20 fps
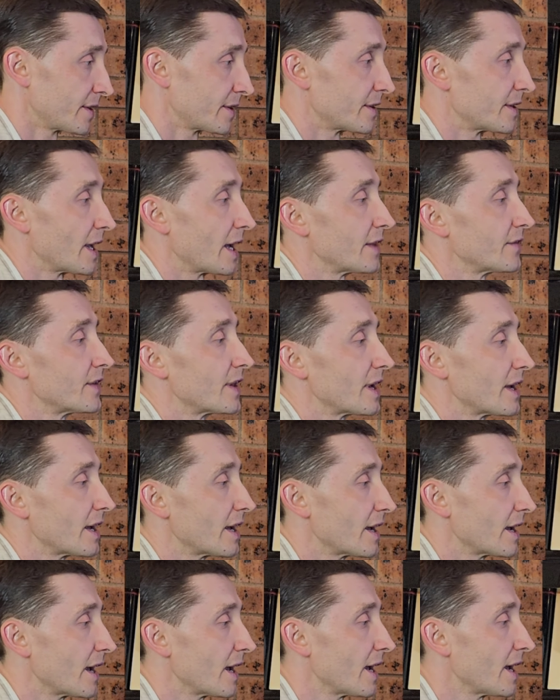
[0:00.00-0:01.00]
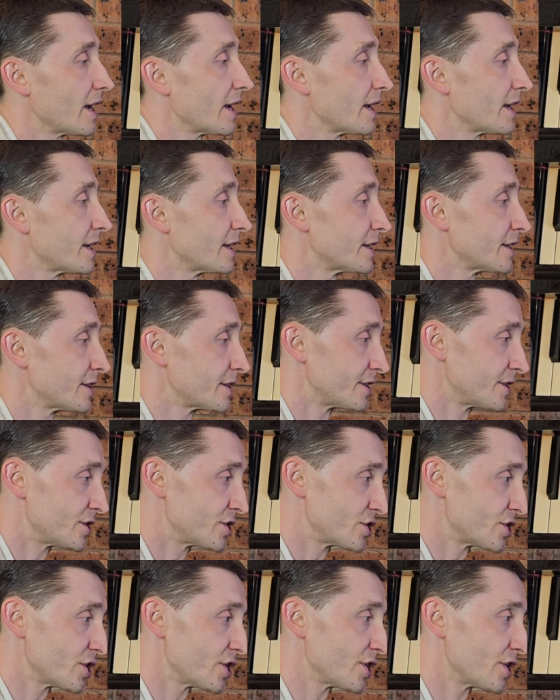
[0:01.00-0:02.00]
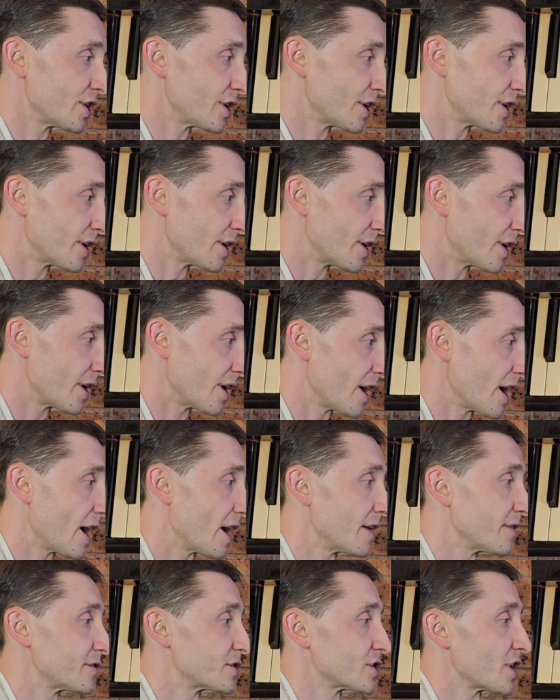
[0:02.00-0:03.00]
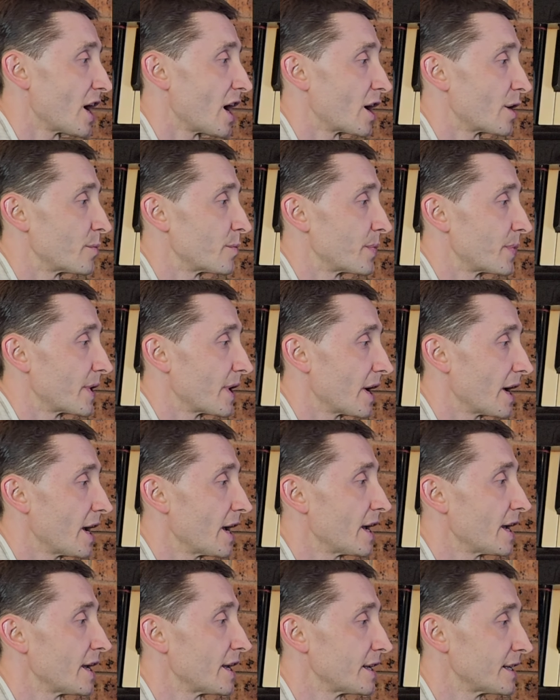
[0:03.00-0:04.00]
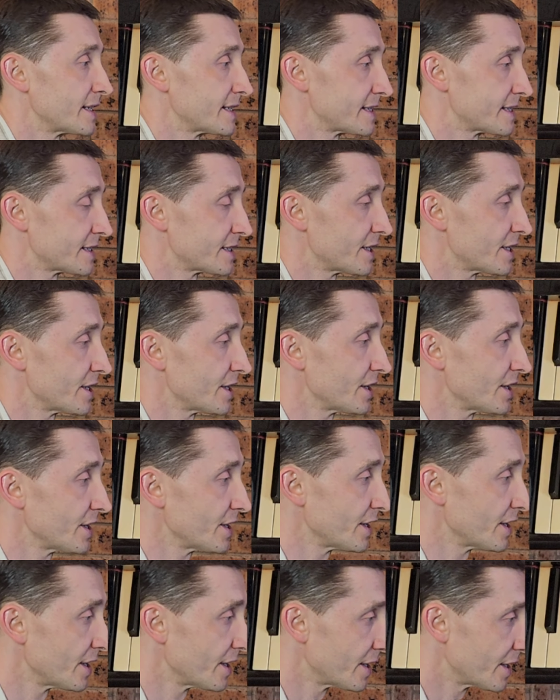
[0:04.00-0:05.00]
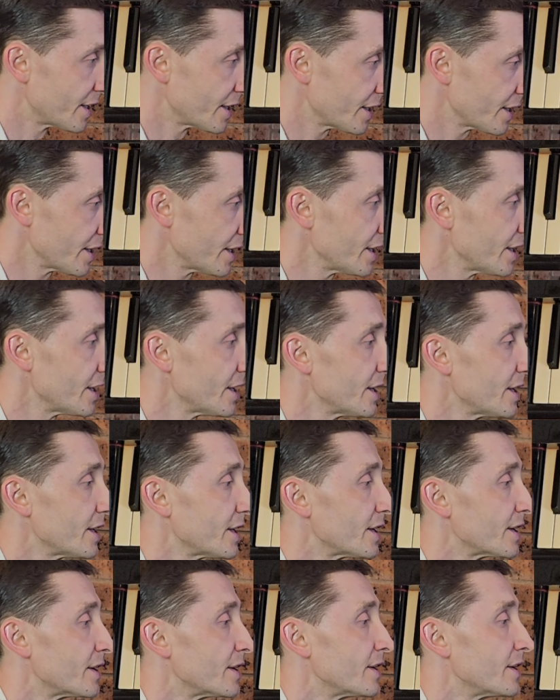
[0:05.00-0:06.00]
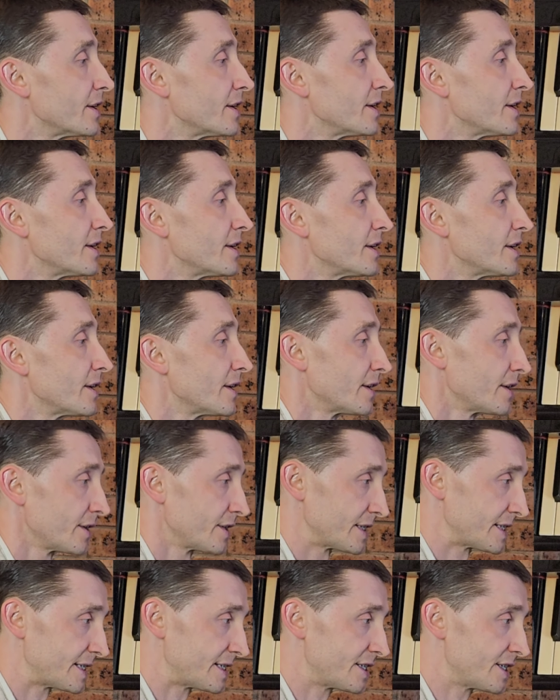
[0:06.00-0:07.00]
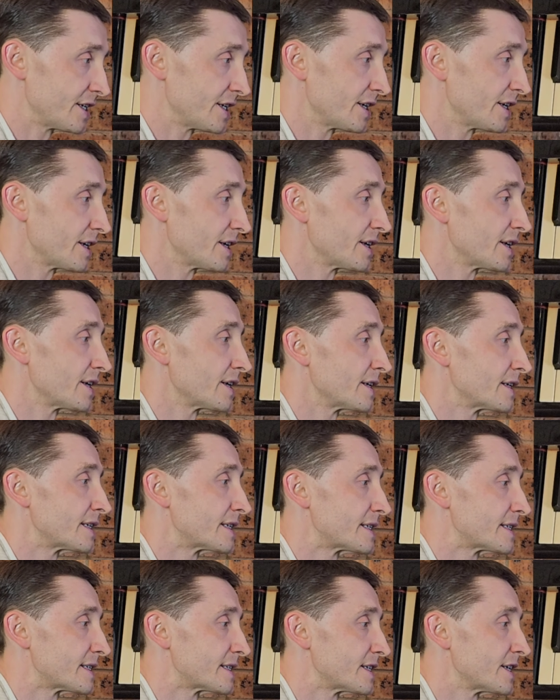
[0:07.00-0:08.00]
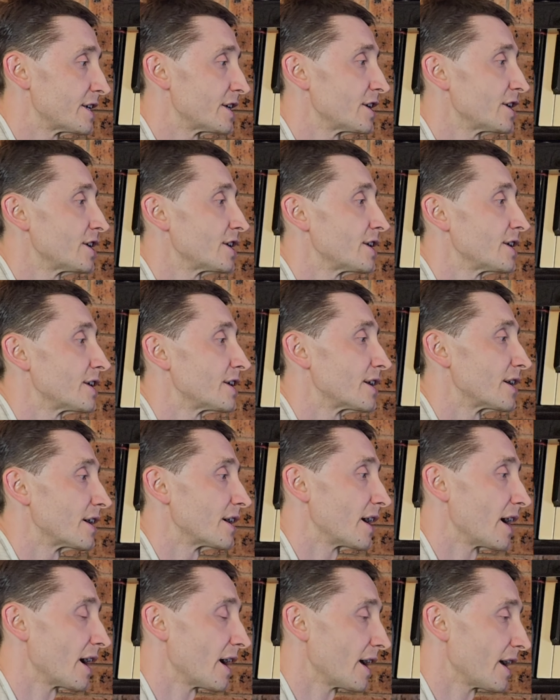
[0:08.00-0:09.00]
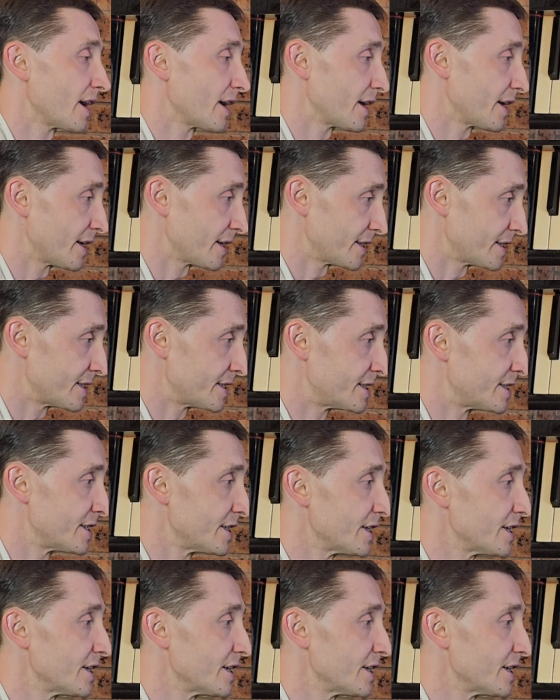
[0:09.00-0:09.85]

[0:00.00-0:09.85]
then A, G, F sharp, A, C, E, D, C, A, D,